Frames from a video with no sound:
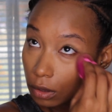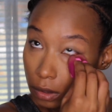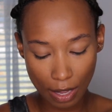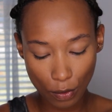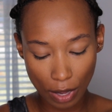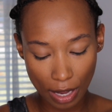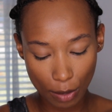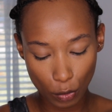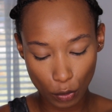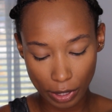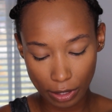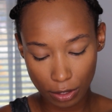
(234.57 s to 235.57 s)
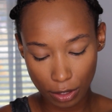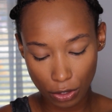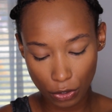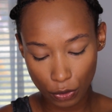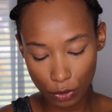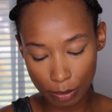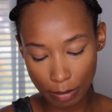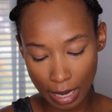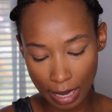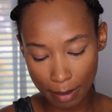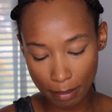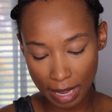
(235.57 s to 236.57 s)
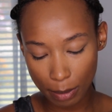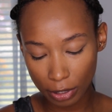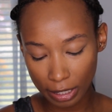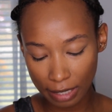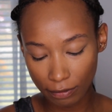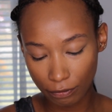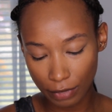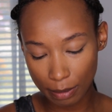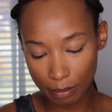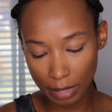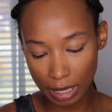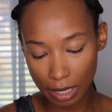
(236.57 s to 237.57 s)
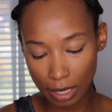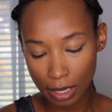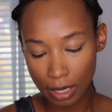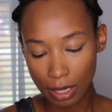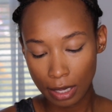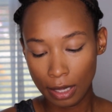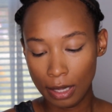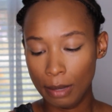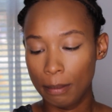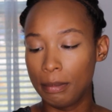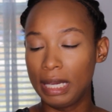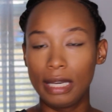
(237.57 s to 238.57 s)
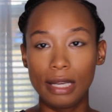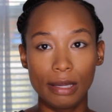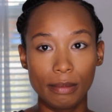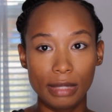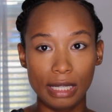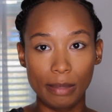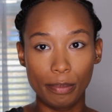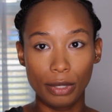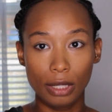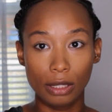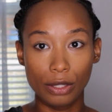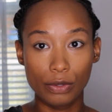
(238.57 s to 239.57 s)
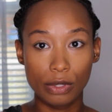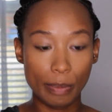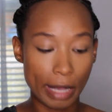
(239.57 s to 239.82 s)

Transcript: Now I am going to use my Maybelline Fit Me Medium Deep Loose